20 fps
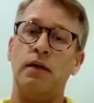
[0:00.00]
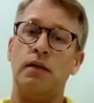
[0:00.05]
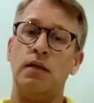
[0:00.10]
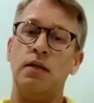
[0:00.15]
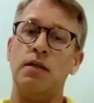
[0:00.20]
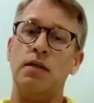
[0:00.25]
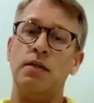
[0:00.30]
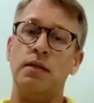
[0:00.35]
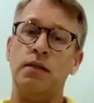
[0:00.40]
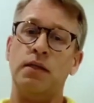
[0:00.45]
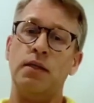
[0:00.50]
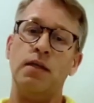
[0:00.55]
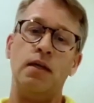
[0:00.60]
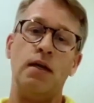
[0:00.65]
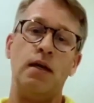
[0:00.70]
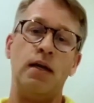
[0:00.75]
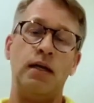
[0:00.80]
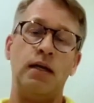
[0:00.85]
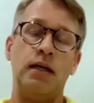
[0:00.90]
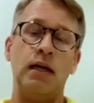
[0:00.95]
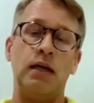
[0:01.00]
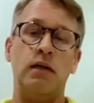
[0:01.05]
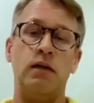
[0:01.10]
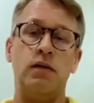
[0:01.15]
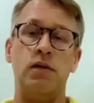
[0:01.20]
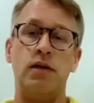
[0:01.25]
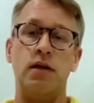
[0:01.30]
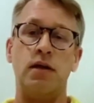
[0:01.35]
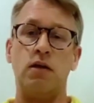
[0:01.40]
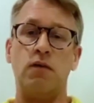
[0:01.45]
in the
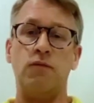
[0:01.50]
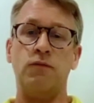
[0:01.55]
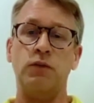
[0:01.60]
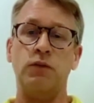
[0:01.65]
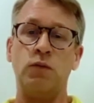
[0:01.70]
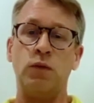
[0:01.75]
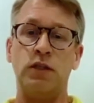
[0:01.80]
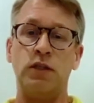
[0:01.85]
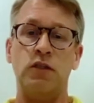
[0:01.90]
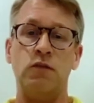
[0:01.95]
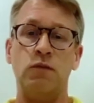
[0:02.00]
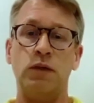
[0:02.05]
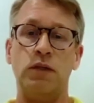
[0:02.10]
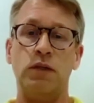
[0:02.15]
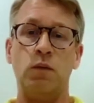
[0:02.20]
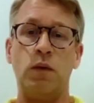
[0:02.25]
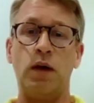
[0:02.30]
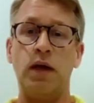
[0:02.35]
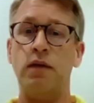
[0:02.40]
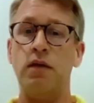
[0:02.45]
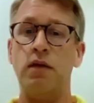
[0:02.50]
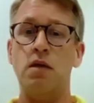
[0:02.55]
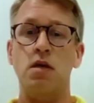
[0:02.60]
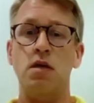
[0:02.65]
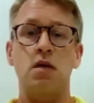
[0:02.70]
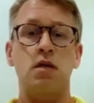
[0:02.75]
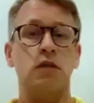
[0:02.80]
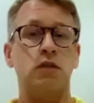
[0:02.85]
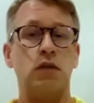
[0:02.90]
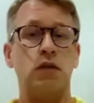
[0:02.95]
calendar year of 2021.
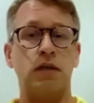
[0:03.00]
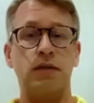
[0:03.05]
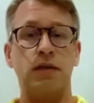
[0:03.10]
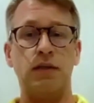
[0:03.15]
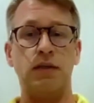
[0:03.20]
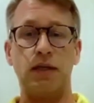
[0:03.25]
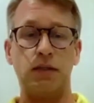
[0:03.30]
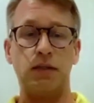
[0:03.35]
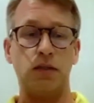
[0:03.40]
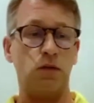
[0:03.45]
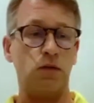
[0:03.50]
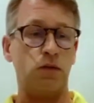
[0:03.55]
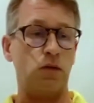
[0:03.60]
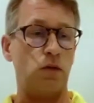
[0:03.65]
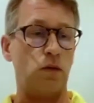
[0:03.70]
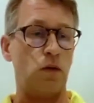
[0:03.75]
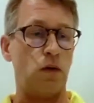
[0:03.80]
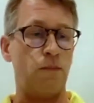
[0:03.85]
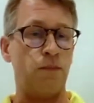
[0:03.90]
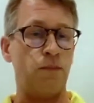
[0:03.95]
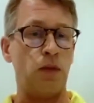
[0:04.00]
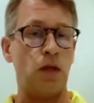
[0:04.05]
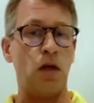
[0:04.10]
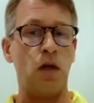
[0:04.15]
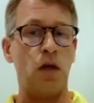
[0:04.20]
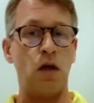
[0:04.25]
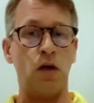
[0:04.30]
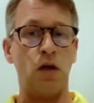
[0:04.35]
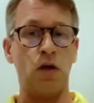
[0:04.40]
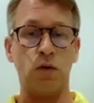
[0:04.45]
So I think that's also
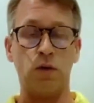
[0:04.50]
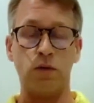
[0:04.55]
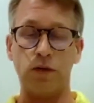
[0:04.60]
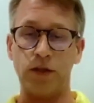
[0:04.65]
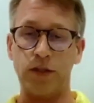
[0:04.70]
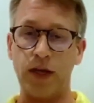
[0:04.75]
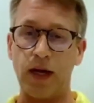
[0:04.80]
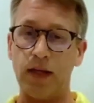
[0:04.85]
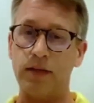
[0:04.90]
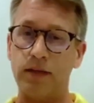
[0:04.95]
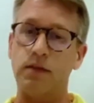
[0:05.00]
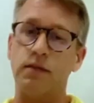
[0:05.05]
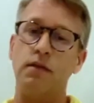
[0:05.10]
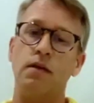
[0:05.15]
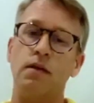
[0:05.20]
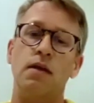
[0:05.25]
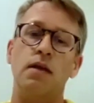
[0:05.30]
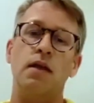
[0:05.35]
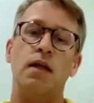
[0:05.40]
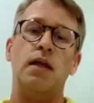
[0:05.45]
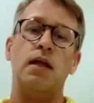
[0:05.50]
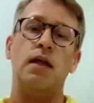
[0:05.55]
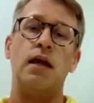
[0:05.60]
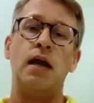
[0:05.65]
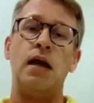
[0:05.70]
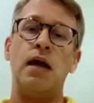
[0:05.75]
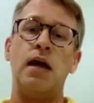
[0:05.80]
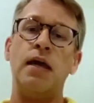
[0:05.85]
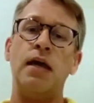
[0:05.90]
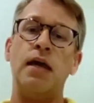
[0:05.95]
a good result.
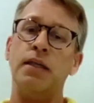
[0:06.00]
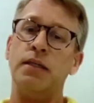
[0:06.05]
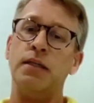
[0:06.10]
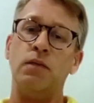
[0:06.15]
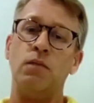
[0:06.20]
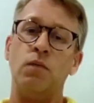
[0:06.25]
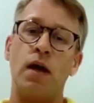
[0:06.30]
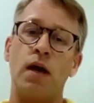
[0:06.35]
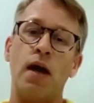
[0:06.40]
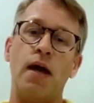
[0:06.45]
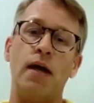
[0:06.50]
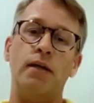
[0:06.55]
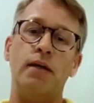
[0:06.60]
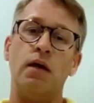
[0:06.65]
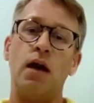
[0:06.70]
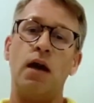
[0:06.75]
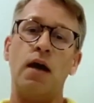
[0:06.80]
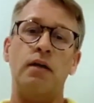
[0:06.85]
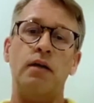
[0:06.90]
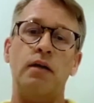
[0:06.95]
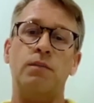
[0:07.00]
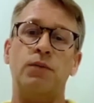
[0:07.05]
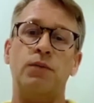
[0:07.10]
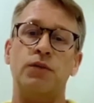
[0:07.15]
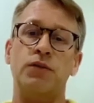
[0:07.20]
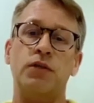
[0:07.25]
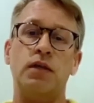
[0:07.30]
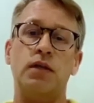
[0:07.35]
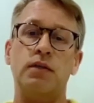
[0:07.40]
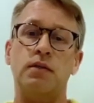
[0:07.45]
And we had
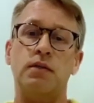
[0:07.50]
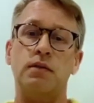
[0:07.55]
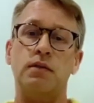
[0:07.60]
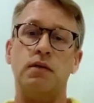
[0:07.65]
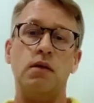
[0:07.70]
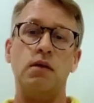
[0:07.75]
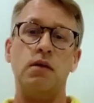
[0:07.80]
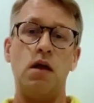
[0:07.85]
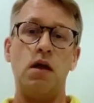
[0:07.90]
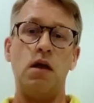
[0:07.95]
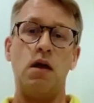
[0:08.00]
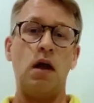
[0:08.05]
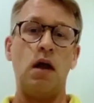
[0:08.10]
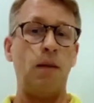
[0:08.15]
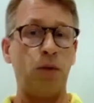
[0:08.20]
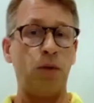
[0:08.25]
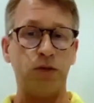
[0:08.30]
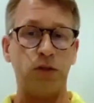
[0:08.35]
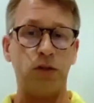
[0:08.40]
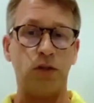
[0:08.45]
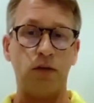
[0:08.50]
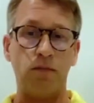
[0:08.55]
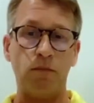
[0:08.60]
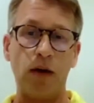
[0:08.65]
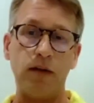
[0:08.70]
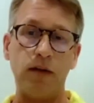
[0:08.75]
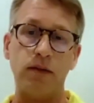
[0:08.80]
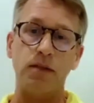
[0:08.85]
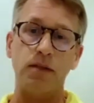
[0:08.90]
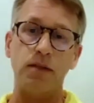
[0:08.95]
100% positive
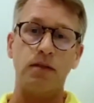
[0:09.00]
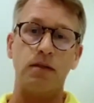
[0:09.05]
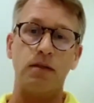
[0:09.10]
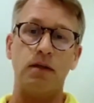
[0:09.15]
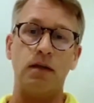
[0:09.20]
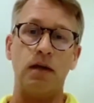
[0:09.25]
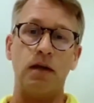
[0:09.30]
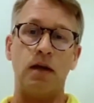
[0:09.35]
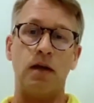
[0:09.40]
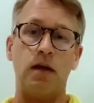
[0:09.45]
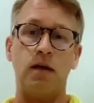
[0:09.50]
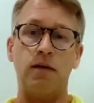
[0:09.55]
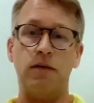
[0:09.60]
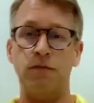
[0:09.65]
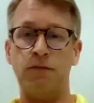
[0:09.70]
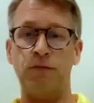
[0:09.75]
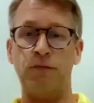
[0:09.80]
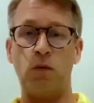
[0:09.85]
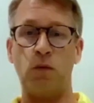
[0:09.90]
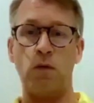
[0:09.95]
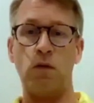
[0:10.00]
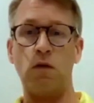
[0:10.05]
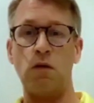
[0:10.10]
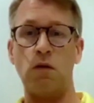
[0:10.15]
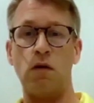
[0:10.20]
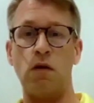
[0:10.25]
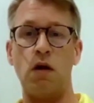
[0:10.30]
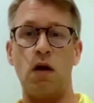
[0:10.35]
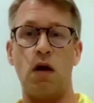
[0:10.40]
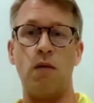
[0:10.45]
months for
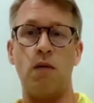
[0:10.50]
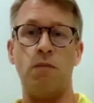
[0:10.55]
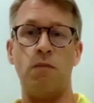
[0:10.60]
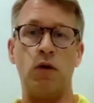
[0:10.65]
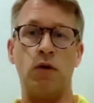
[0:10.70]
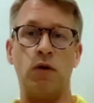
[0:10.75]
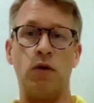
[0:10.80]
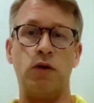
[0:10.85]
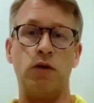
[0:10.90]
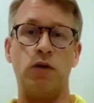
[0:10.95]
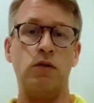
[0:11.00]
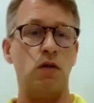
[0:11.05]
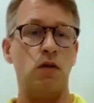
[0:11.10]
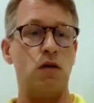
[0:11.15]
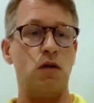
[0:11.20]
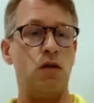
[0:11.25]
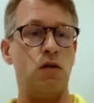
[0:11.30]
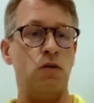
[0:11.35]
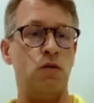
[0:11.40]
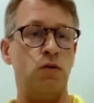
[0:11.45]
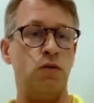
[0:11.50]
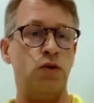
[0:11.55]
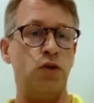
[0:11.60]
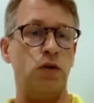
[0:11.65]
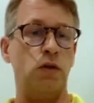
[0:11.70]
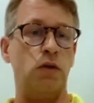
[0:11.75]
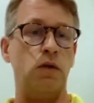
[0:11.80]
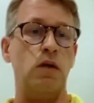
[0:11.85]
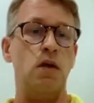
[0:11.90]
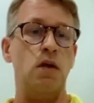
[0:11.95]
our market
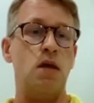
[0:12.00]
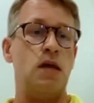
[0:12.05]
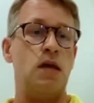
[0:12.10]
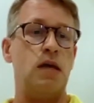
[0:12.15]
neutral